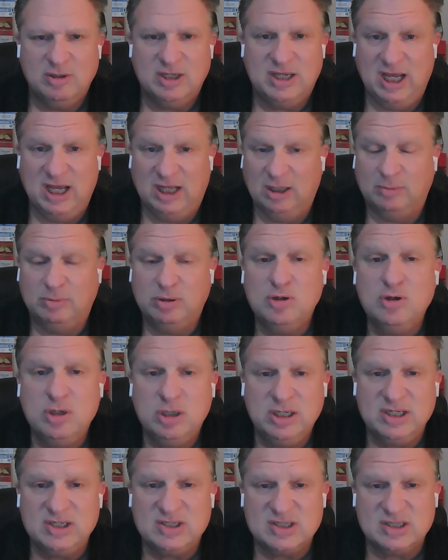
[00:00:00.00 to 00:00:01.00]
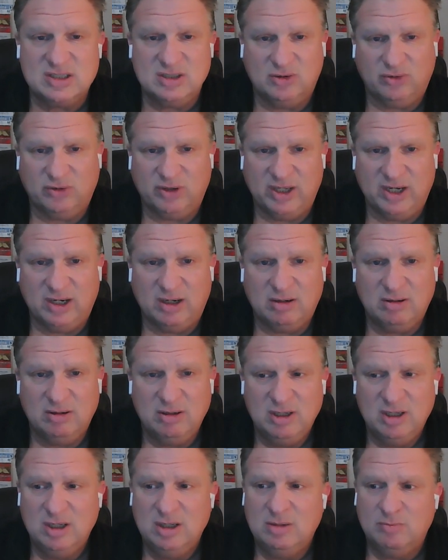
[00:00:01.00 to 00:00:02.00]
Caleb Hood is still there.
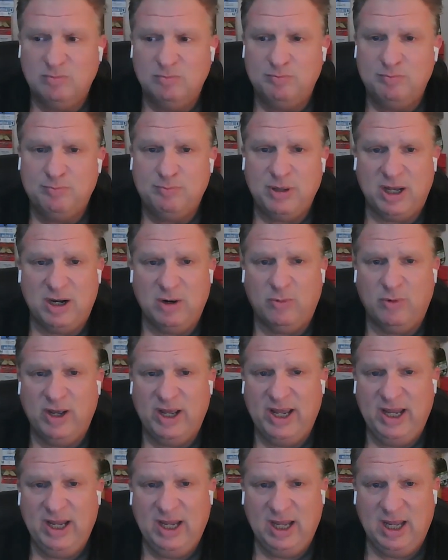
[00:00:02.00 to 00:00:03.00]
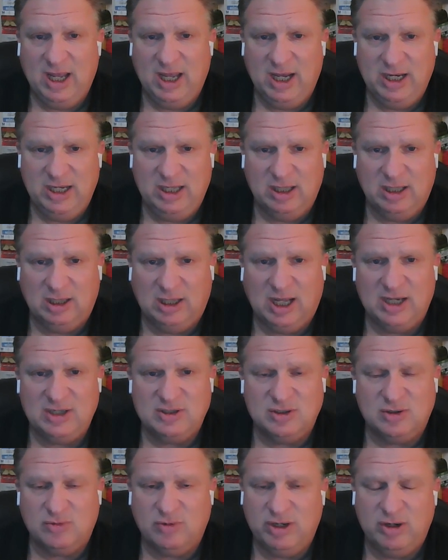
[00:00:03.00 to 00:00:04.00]
Pettaway and
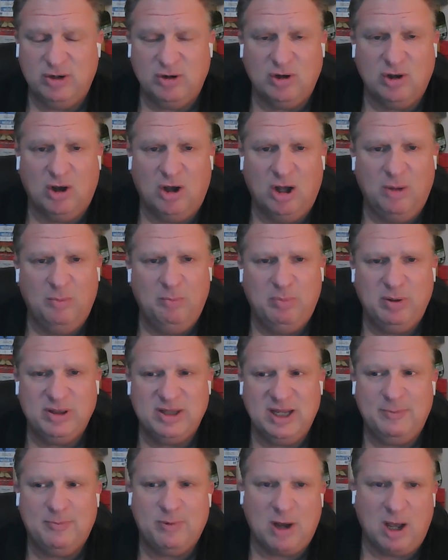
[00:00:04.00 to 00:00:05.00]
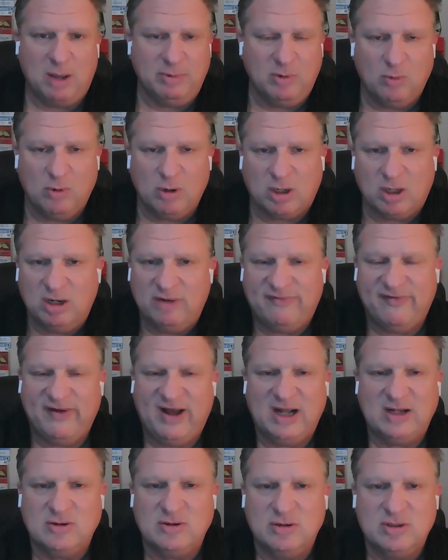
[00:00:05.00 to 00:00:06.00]
Elijah Green are gone, but they probably weren't going to
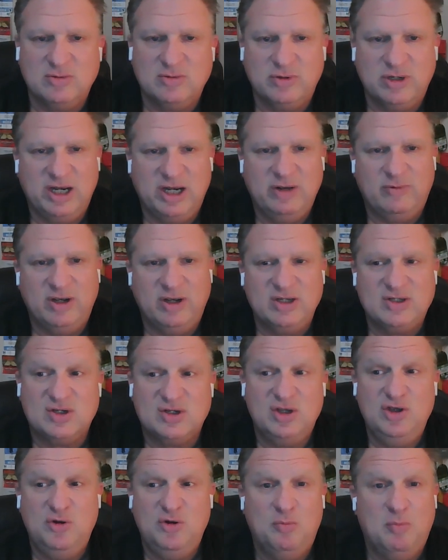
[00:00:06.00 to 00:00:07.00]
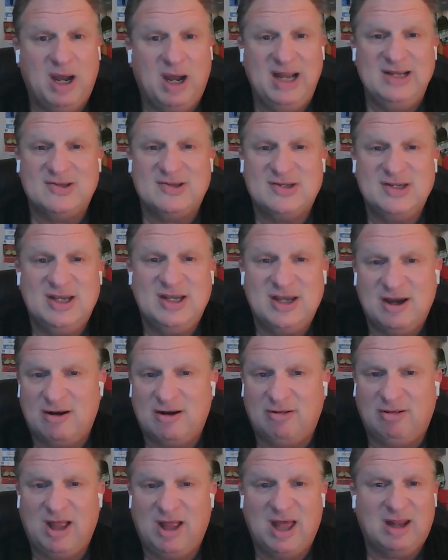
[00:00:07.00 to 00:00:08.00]
factor into it anyway. So you might see
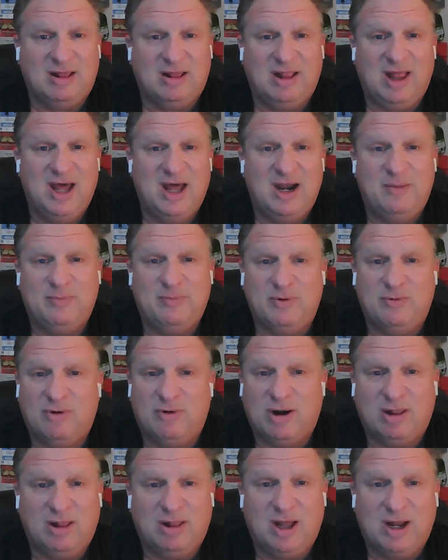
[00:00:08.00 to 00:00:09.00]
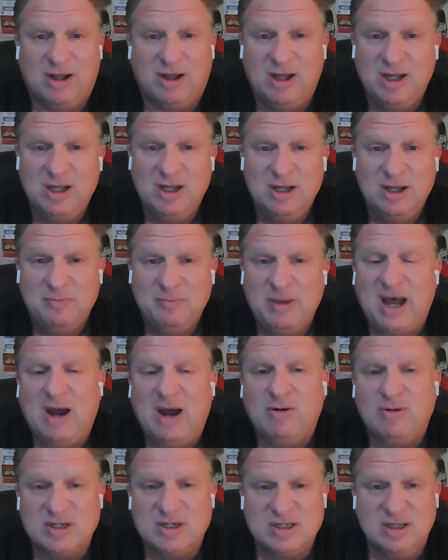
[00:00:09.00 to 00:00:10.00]
Carolina line up and run a lot of
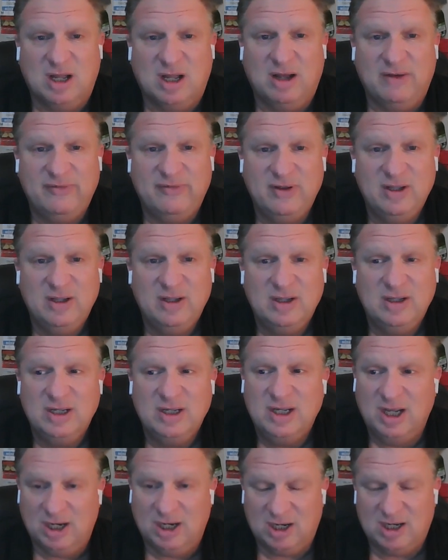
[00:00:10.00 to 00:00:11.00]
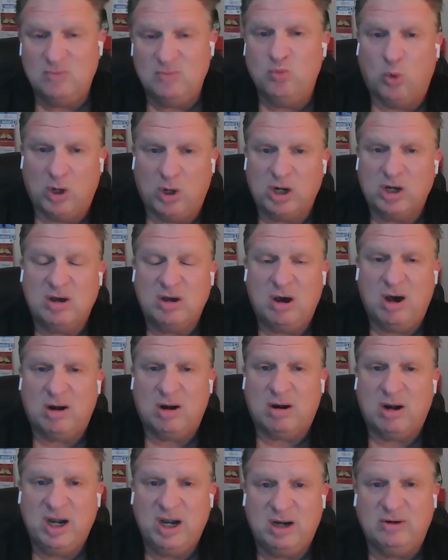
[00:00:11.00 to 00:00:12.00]
power stuff. And one of
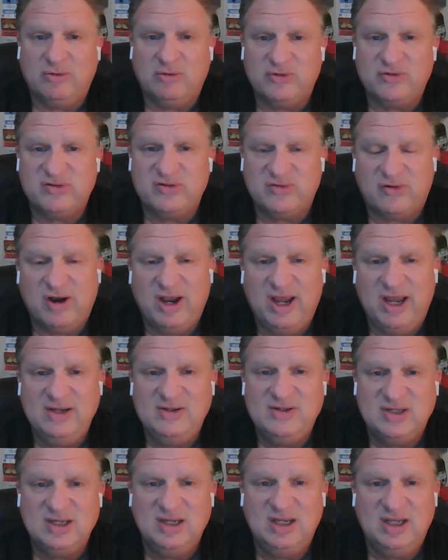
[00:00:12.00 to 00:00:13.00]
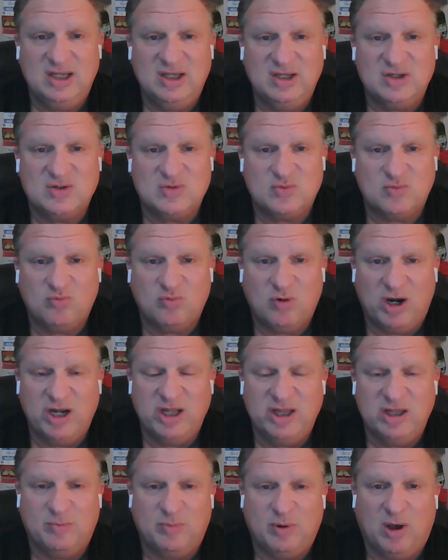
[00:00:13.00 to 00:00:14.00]
Connor Harrell's strengths is
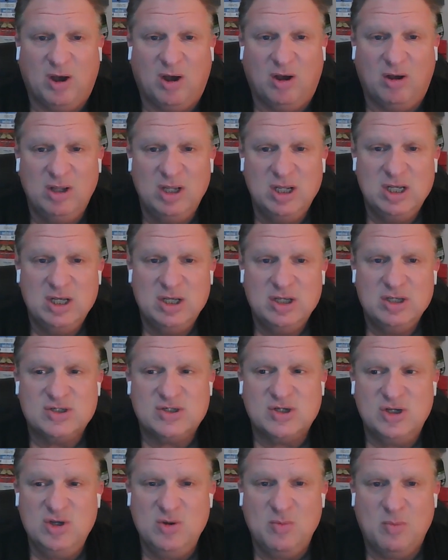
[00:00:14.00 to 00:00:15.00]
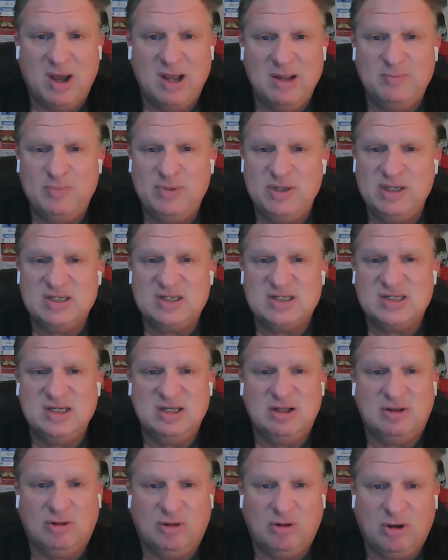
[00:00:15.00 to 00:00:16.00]
running the ball. So you might be,
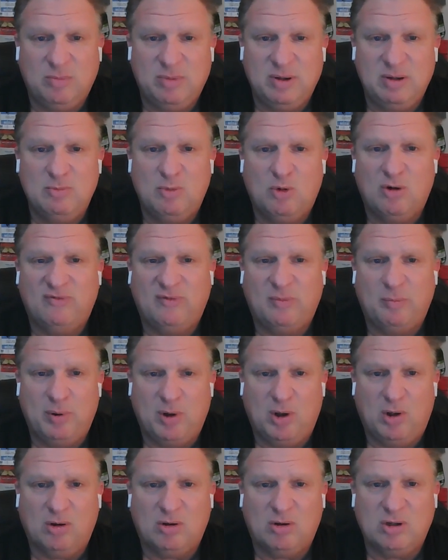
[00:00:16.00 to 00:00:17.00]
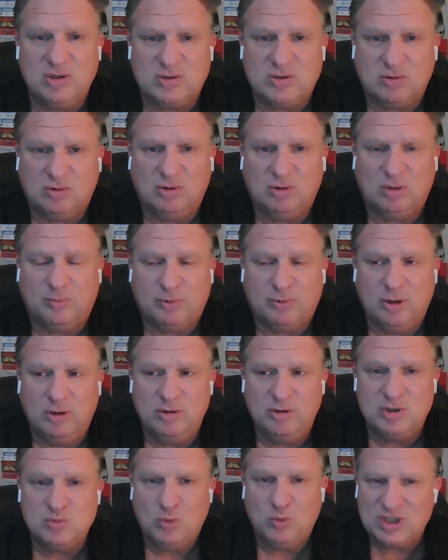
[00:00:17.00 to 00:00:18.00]
see a little bit more of a ball control
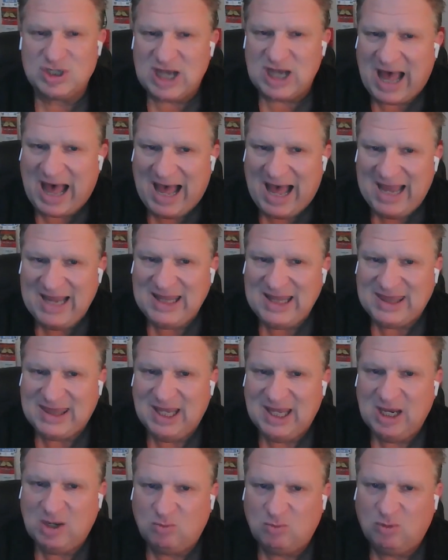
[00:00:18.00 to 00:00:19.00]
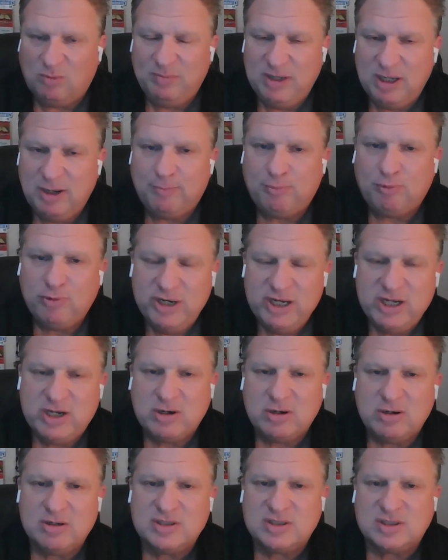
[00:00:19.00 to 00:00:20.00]
approach, which I think will be a
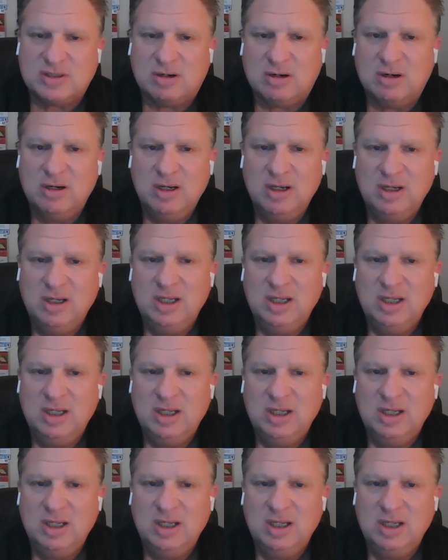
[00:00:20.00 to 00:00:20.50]
precursor